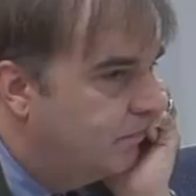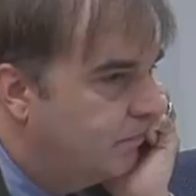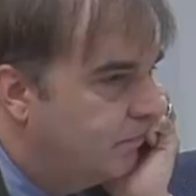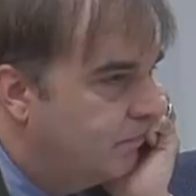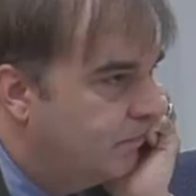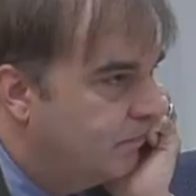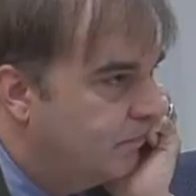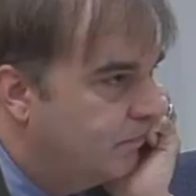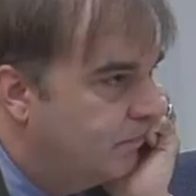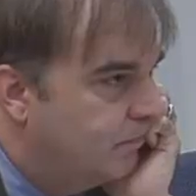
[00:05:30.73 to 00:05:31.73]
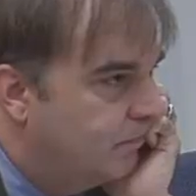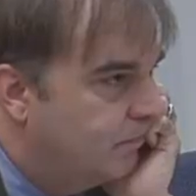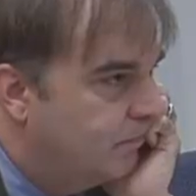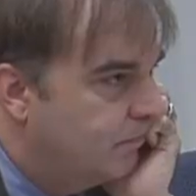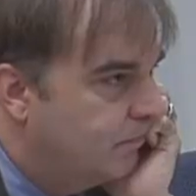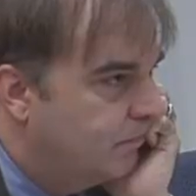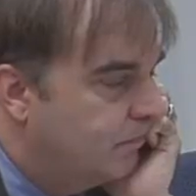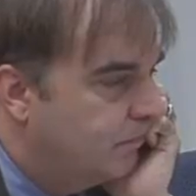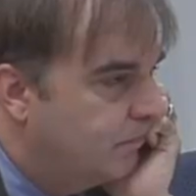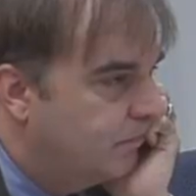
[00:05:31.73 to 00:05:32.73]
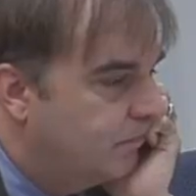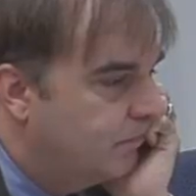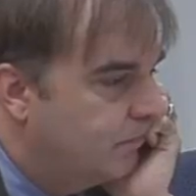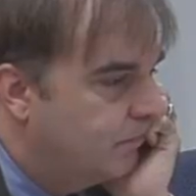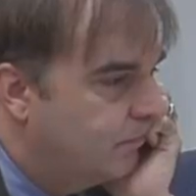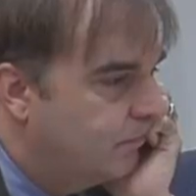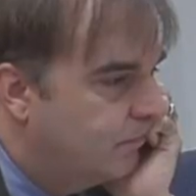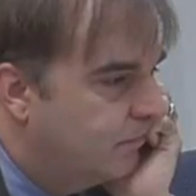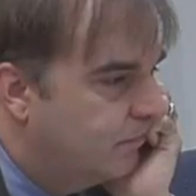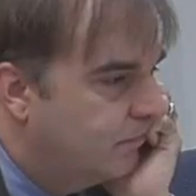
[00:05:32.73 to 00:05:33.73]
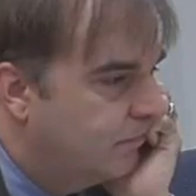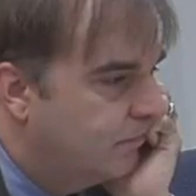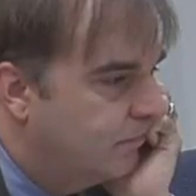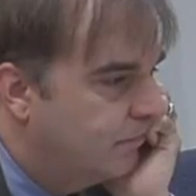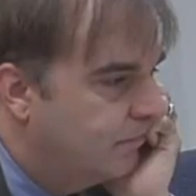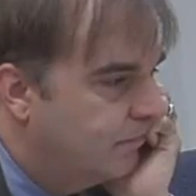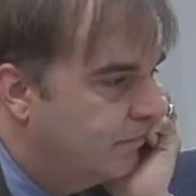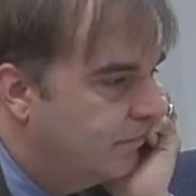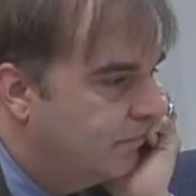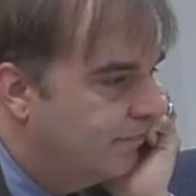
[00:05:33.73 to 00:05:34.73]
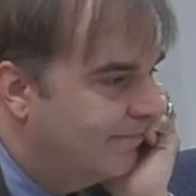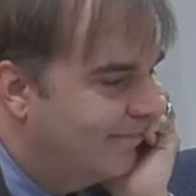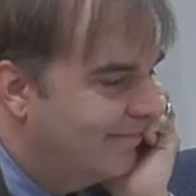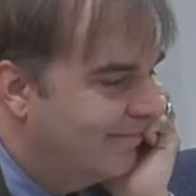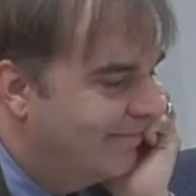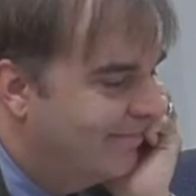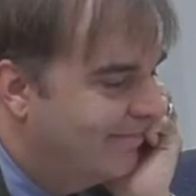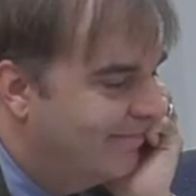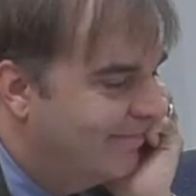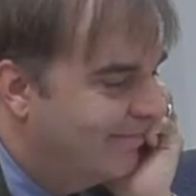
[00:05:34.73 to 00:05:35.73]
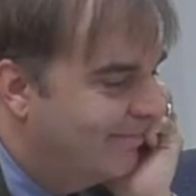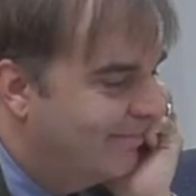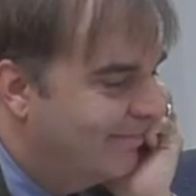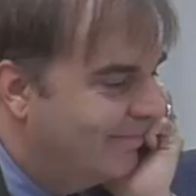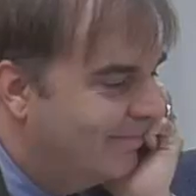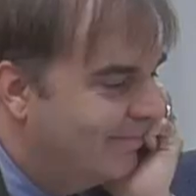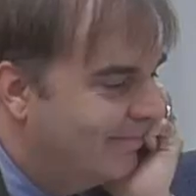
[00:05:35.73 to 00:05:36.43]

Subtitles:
The person shown says nothing.